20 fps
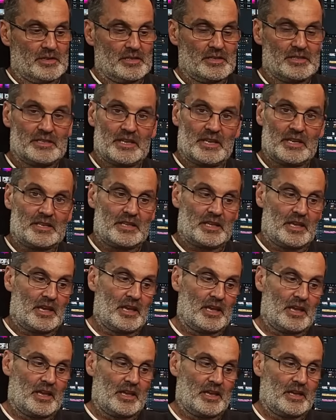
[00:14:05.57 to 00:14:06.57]

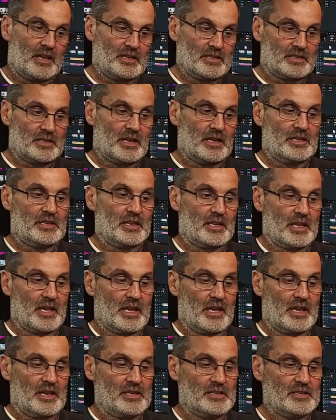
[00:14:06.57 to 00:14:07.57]
ZK inside the
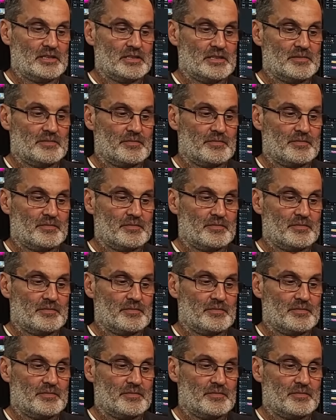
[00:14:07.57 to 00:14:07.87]
case.